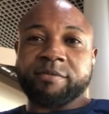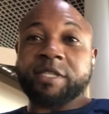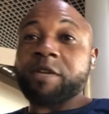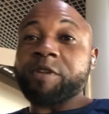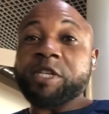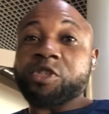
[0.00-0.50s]

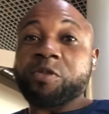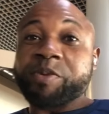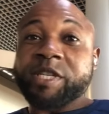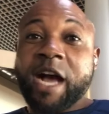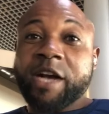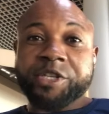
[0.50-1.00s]
It's a very
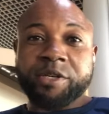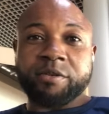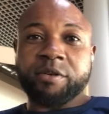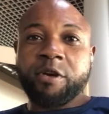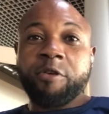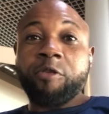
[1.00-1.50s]
stupid action
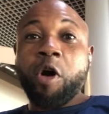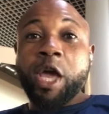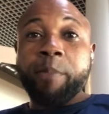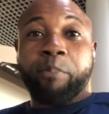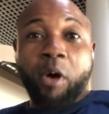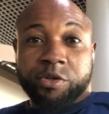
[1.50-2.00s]
for
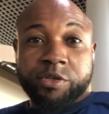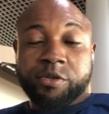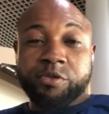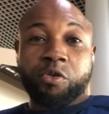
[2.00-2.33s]
a pot